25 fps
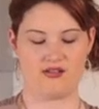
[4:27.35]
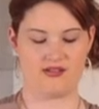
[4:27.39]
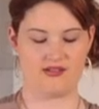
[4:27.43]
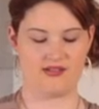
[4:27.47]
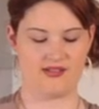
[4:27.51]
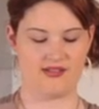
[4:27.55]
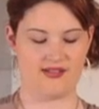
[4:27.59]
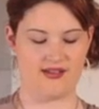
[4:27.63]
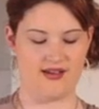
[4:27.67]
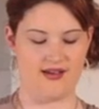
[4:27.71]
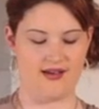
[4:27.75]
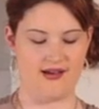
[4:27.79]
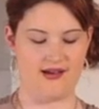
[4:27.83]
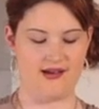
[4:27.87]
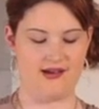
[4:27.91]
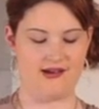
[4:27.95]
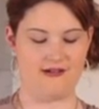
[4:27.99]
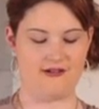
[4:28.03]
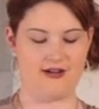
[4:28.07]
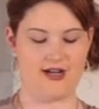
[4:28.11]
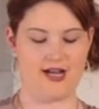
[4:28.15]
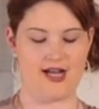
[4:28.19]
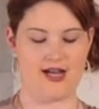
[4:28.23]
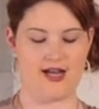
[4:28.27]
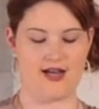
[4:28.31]

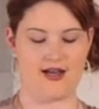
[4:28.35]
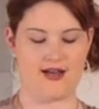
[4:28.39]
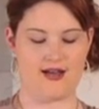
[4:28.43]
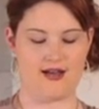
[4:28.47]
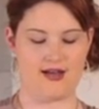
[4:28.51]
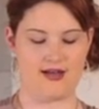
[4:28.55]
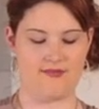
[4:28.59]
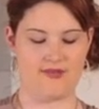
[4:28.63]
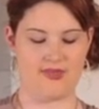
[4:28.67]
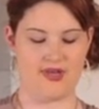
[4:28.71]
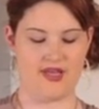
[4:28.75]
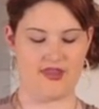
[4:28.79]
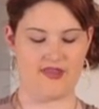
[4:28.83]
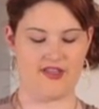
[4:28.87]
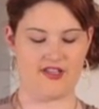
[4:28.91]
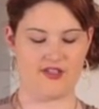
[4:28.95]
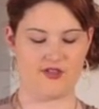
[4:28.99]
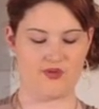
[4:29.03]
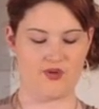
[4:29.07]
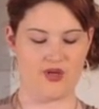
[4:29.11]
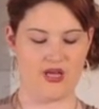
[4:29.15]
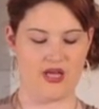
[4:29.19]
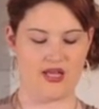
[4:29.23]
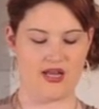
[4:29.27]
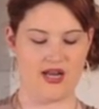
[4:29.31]
So
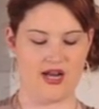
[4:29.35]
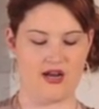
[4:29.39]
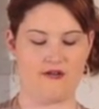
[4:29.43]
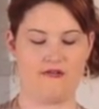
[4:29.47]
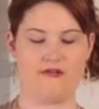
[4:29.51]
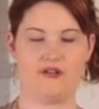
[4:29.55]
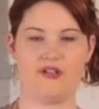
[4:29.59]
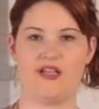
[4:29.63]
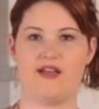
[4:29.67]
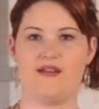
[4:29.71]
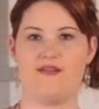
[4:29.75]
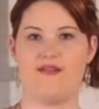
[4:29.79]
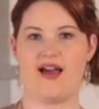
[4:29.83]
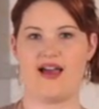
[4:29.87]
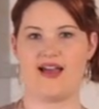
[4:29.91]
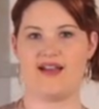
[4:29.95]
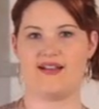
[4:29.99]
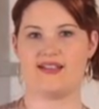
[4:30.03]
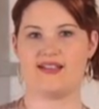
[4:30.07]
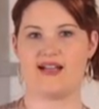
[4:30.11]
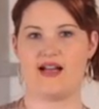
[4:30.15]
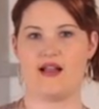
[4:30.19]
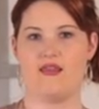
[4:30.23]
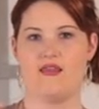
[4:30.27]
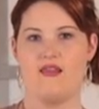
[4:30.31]
this one I really
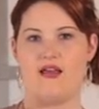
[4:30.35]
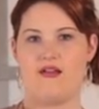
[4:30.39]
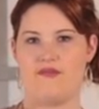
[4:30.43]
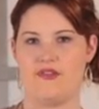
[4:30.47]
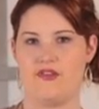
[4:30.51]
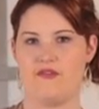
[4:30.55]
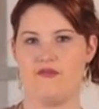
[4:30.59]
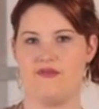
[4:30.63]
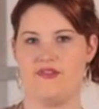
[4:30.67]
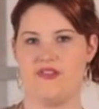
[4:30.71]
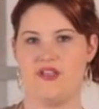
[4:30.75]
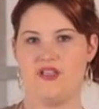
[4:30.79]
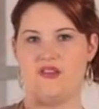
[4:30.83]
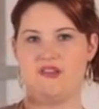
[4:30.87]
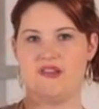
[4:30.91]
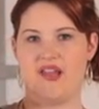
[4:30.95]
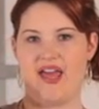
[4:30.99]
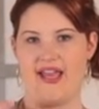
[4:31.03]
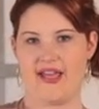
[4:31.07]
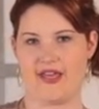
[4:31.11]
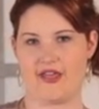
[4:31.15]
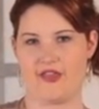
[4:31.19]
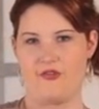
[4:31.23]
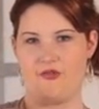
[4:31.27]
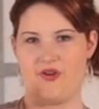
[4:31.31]
liked, and I love the
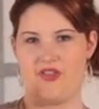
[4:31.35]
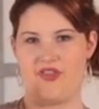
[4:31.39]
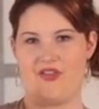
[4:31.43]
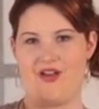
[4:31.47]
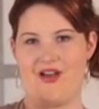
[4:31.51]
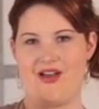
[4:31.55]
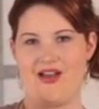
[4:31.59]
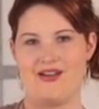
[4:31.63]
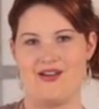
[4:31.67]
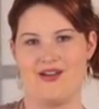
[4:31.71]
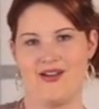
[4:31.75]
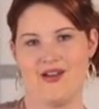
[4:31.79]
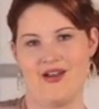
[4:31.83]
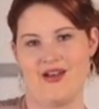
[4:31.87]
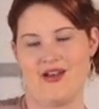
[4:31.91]
length with it.